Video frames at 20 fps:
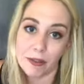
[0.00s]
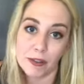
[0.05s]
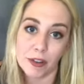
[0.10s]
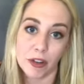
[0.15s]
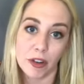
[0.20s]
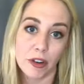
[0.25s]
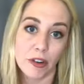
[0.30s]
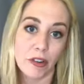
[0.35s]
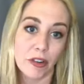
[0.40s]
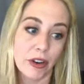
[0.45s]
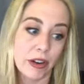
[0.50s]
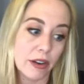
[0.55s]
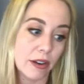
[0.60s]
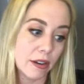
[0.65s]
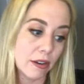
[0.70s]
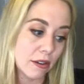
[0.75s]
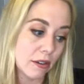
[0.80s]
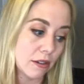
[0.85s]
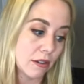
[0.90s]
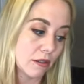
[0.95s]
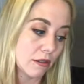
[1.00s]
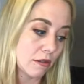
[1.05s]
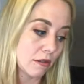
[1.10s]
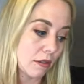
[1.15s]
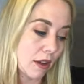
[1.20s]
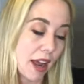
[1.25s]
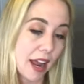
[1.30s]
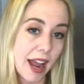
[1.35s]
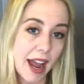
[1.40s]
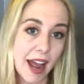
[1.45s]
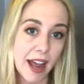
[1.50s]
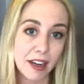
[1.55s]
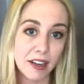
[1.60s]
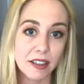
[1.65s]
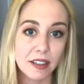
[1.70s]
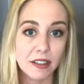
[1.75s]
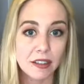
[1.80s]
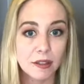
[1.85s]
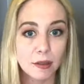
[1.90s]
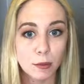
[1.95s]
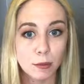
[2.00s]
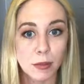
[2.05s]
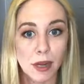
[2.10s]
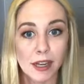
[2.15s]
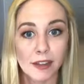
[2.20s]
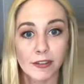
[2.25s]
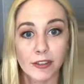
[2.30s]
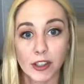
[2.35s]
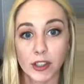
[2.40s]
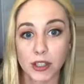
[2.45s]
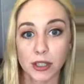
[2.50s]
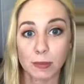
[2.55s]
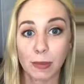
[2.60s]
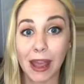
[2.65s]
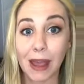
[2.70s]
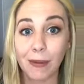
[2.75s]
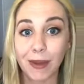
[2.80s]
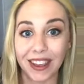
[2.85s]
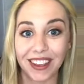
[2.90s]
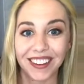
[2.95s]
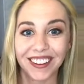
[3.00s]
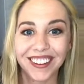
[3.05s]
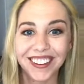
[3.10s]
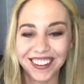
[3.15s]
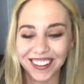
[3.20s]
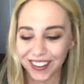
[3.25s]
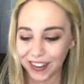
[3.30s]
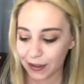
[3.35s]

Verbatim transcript: after I had my first baby.